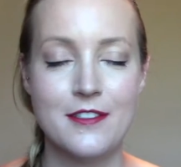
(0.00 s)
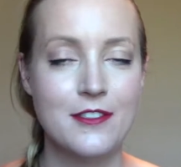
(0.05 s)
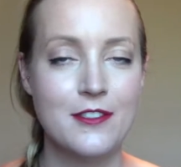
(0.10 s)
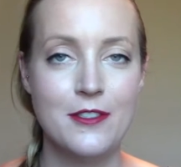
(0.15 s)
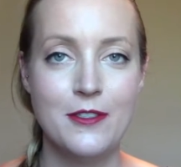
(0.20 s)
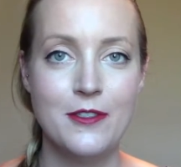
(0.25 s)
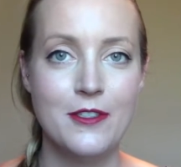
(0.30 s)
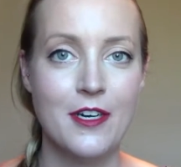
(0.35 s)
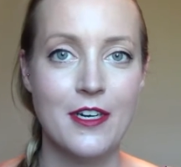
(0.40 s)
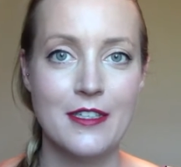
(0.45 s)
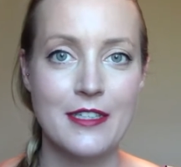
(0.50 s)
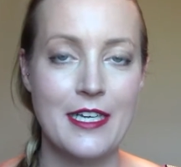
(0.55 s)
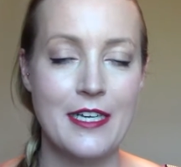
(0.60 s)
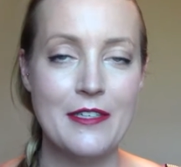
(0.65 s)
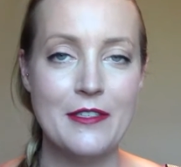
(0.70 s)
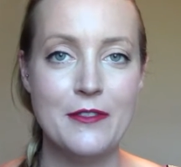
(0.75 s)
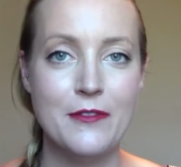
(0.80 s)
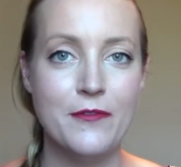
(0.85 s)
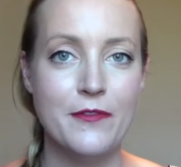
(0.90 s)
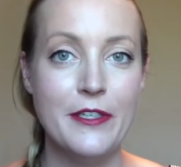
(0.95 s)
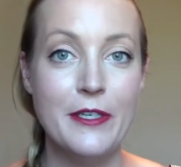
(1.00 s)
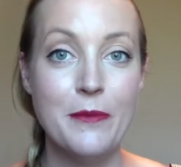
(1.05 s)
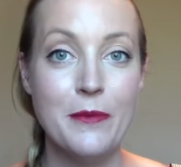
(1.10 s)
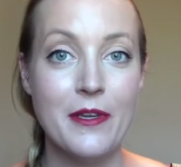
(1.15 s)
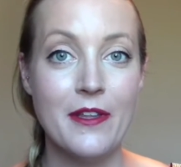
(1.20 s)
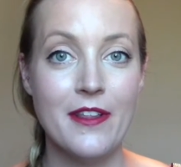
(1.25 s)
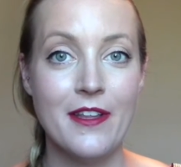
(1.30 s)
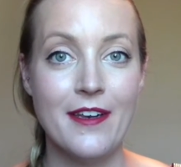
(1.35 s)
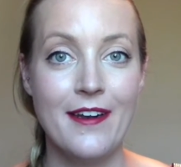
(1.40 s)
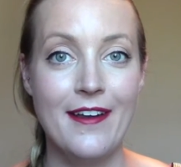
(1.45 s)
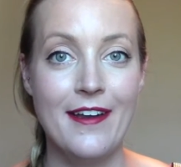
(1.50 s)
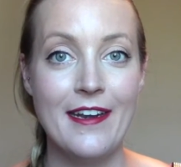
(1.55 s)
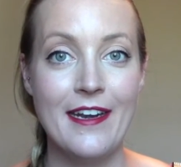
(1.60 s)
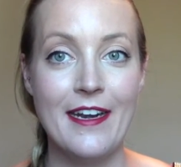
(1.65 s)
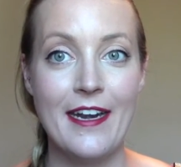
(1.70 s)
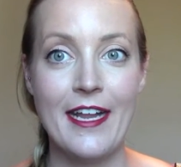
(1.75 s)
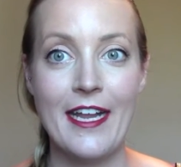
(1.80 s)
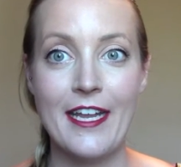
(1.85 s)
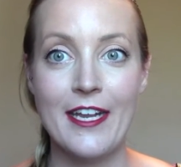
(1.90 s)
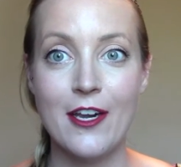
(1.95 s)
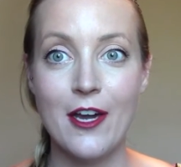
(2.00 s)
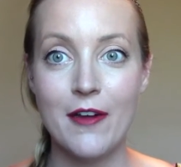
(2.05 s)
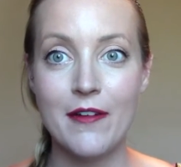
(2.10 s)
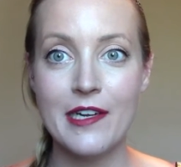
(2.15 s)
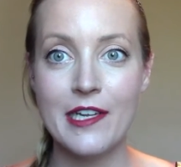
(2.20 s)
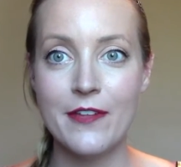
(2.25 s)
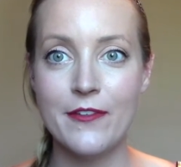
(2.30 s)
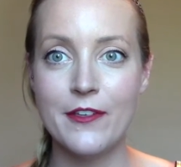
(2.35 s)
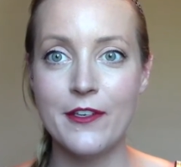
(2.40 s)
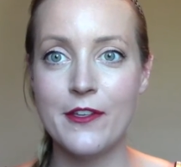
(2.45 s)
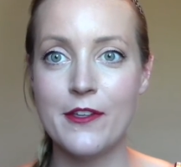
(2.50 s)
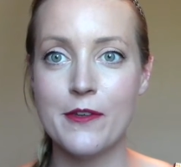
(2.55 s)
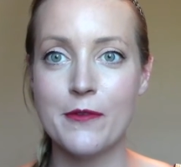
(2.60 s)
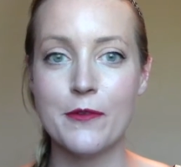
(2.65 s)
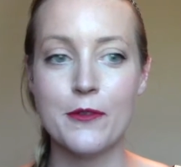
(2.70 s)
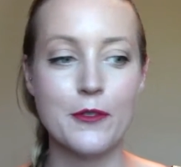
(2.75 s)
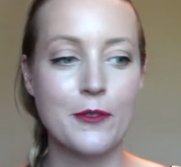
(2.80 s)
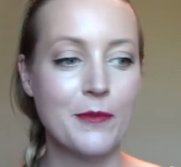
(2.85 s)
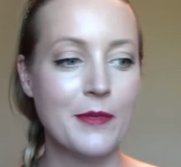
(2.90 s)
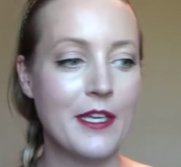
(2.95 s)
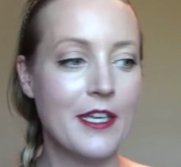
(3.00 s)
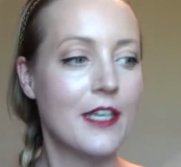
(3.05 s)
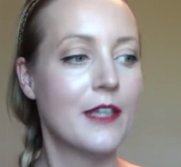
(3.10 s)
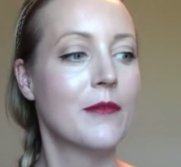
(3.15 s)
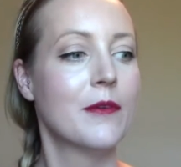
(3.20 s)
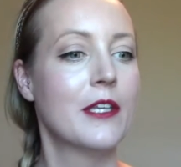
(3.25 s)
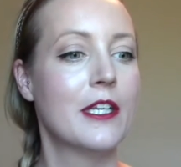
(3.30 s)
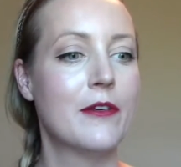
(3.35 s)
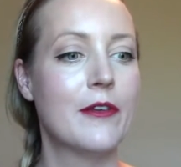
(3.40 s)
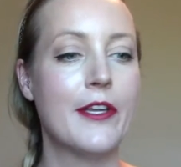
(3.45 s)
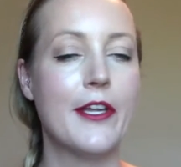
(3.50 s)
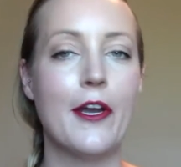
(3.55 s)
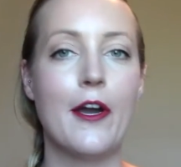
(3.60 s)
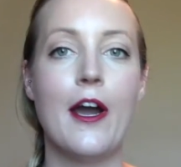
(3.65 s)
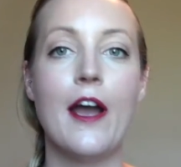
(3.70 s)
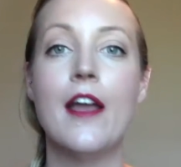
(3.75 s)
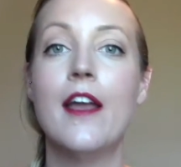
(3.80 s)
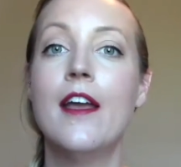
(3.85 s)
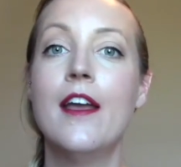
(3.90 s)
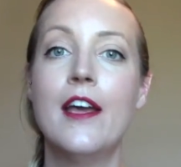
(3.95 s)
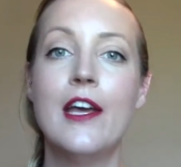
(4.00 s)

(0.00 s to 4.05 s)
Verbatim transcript: too darn loud to film with it on and I can already feel the room getting really, really hot.